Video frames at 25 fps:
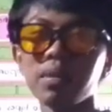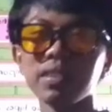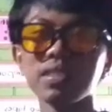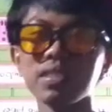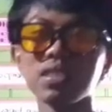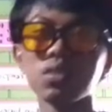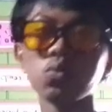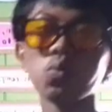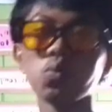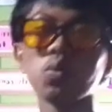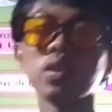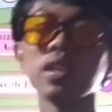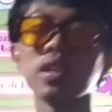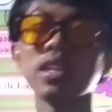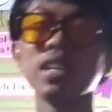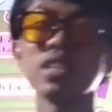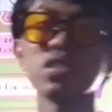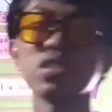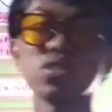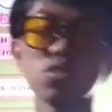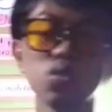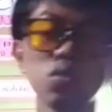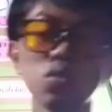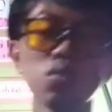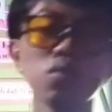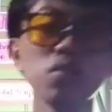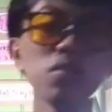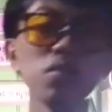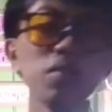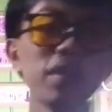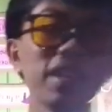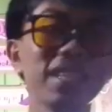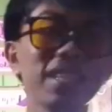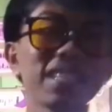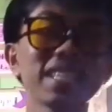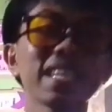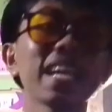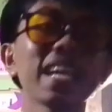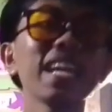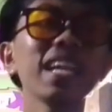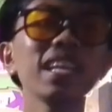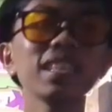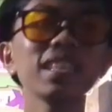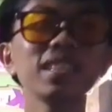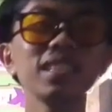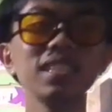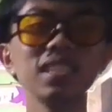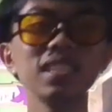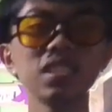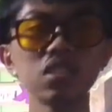process where the solvent
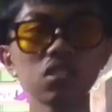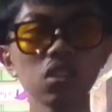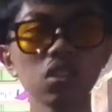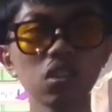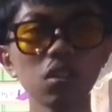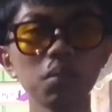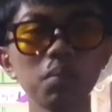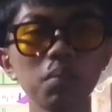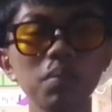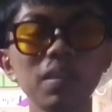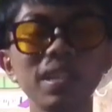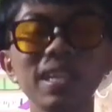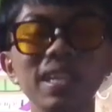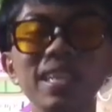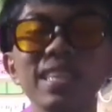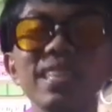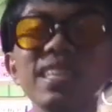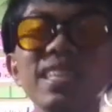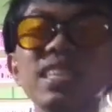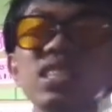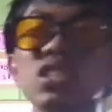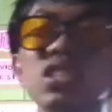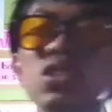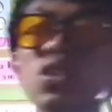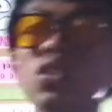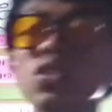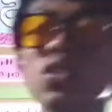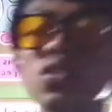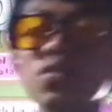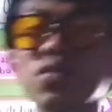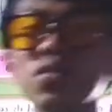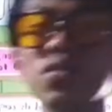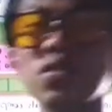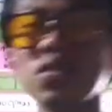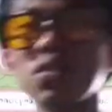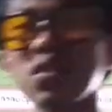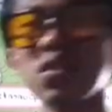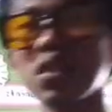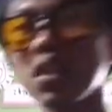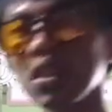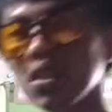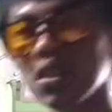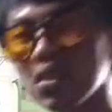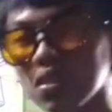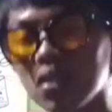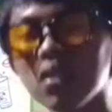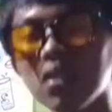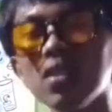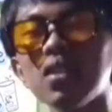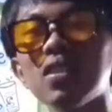cannot dissolve the
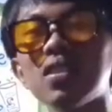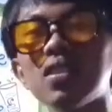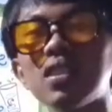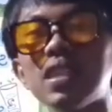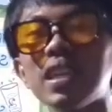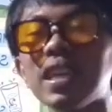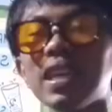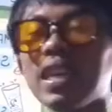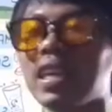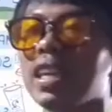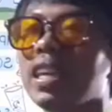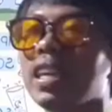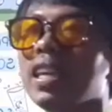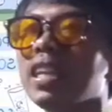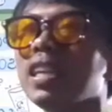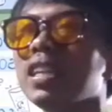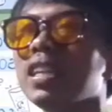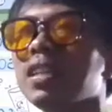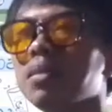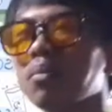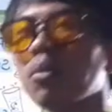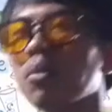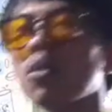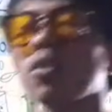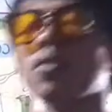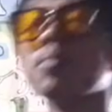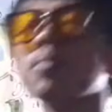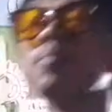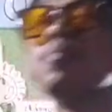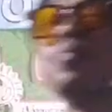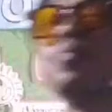solute anymore.